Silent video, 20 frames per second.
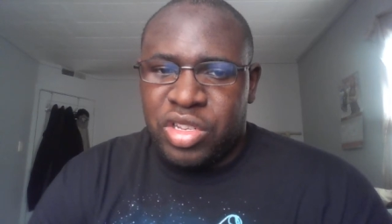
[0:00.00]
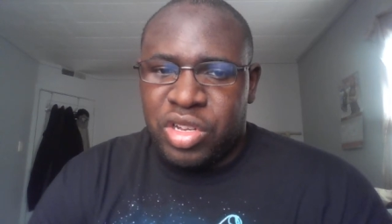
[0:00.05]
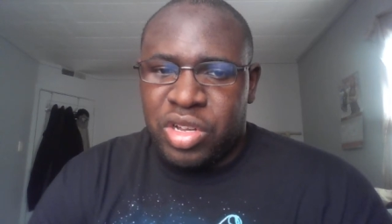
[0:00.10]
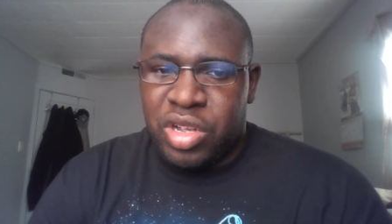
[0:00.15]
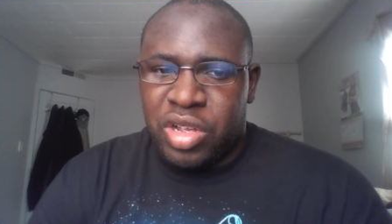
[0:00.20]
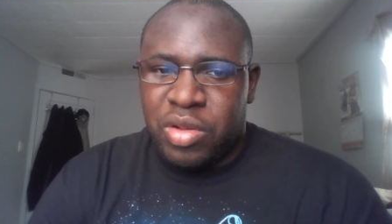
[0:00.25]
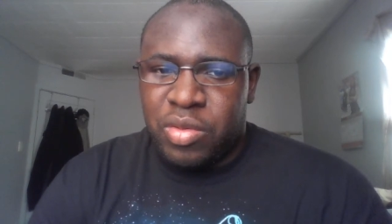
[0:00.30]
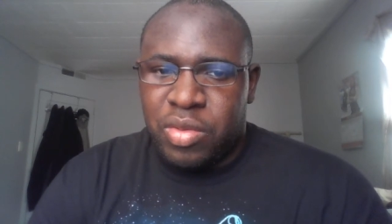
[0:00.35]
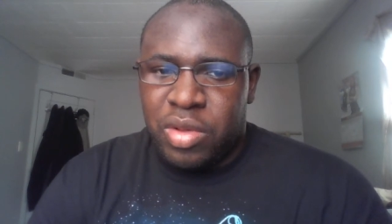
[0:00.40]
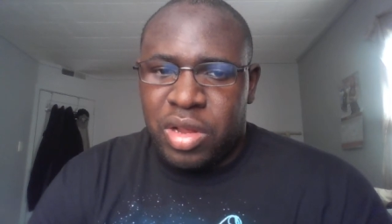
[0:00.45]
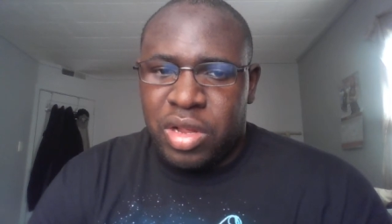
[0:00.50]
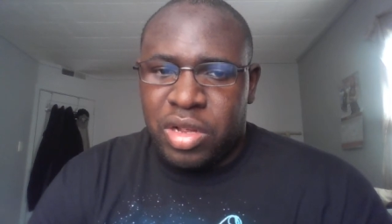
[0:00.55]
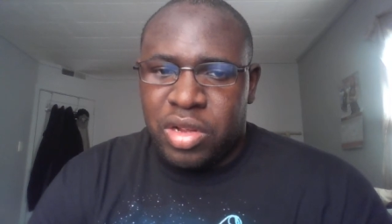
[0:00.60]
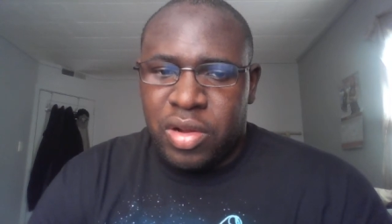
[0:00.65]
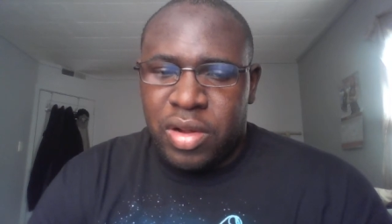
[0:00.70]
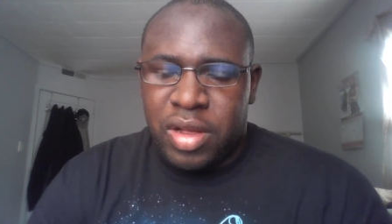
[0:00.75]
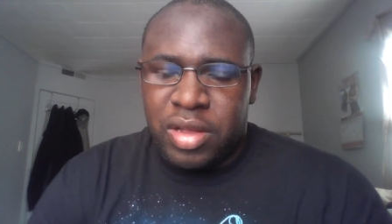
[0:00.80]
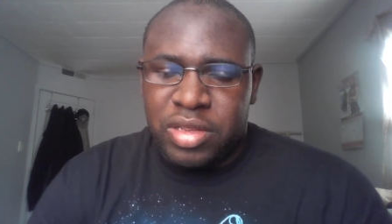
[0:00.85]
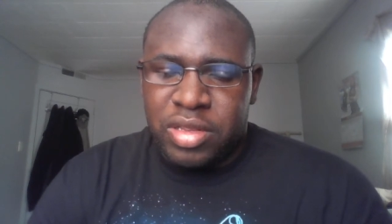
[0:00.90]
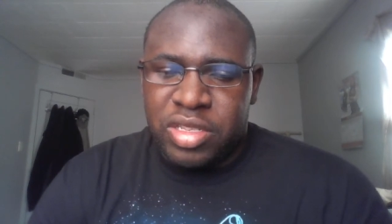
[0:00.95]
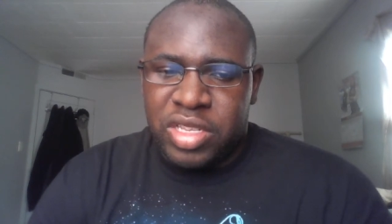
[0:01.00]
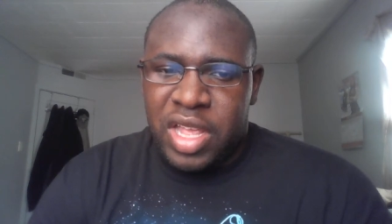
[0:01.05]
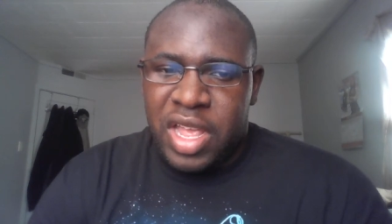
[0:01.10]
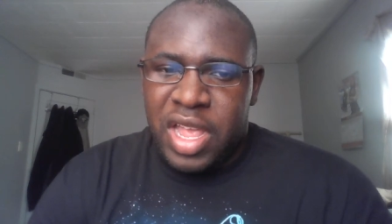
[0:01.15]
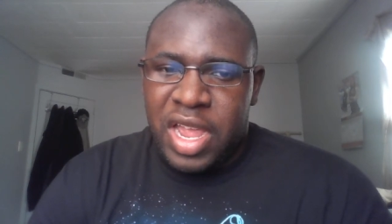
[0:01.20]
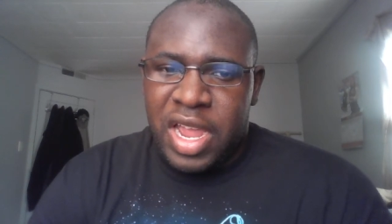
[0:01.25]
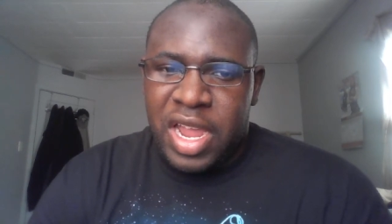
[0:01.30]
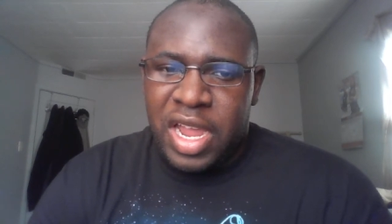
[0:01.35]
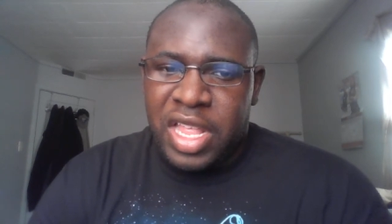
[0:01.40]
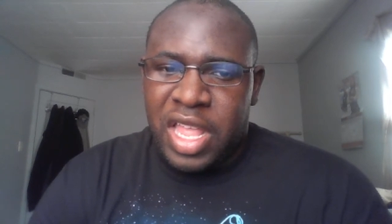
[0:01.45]
You're going to want to go
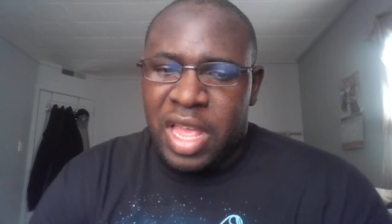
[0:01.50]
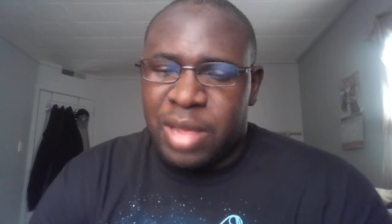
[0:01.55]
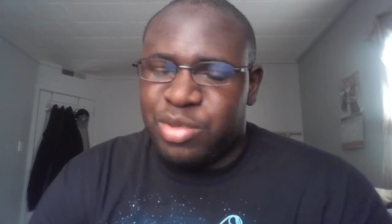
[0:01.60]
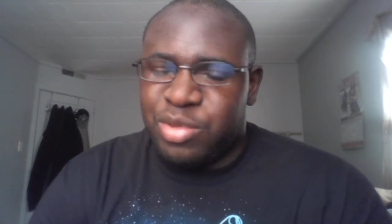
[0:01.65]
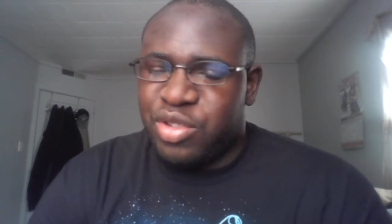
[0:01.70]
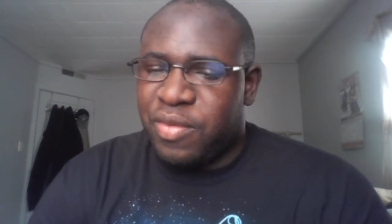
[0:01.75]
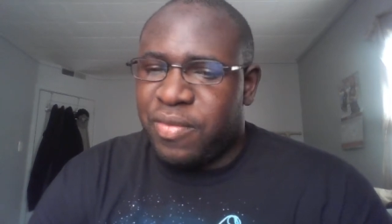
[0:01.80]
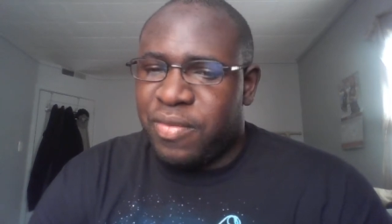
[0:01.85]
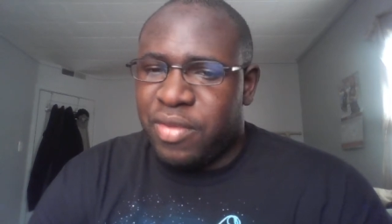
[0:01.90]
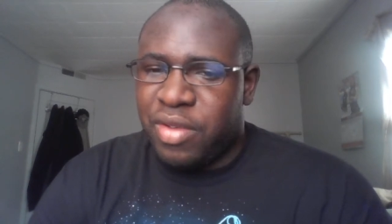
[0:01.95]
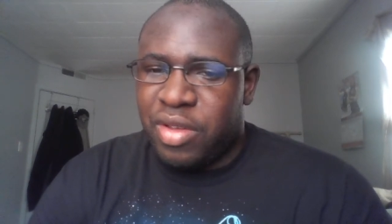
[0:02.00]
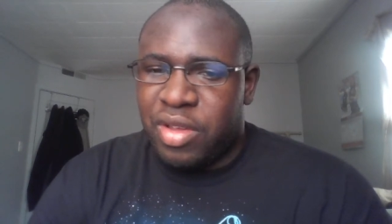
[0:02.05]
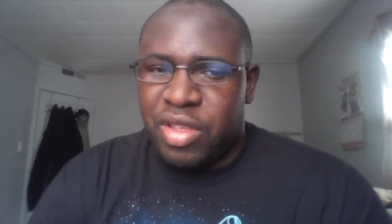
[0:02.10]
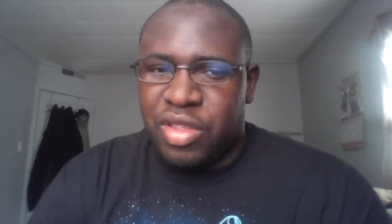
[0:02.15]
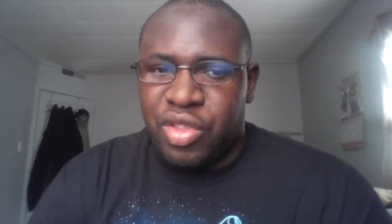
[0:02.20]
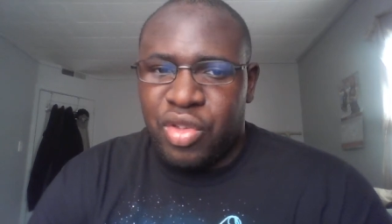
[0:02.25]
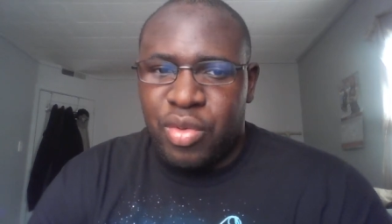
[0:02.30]
outside, have some fun,